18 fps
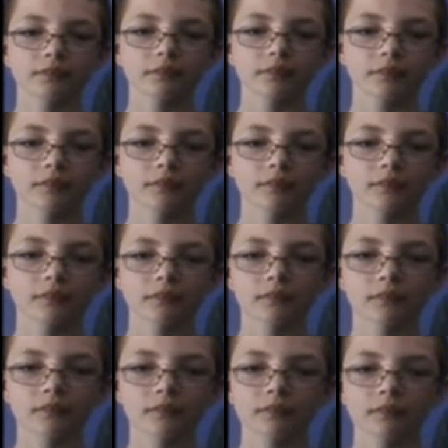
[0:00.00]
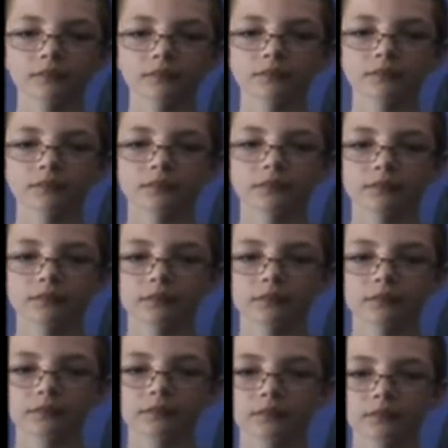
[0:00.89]

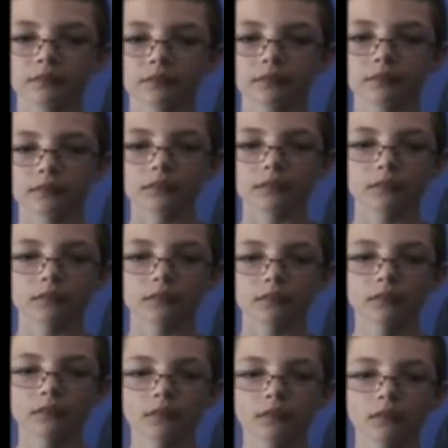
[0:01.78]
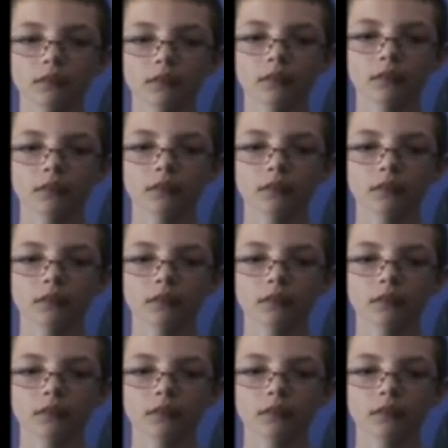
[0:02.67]
(not speaking)